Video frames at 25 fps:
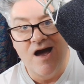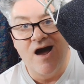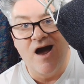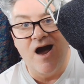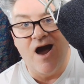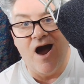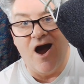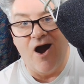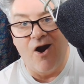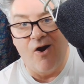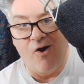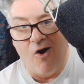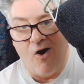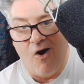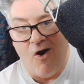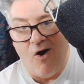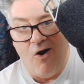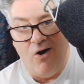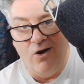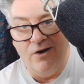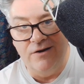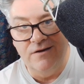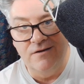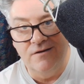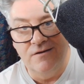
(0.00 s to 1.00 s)
are
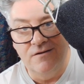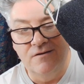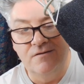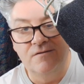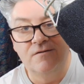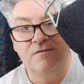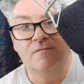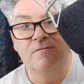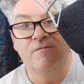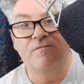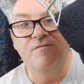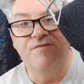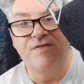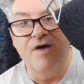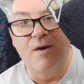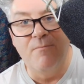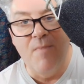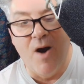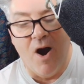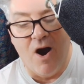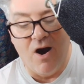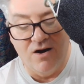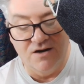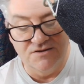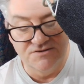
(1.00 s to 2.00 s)
on the
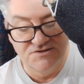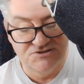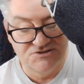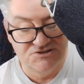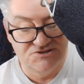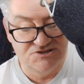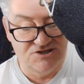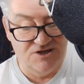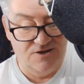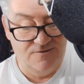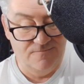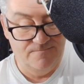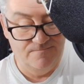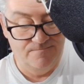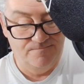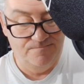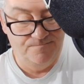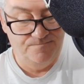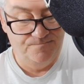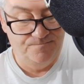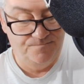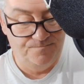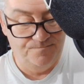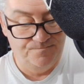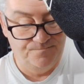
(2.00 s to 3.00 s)
march.
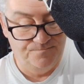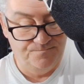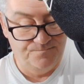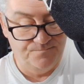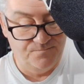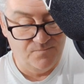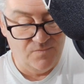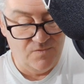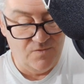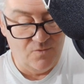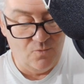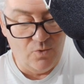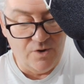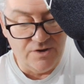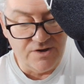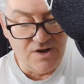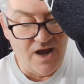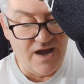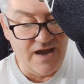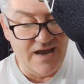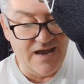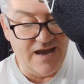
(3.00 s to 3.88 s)
What I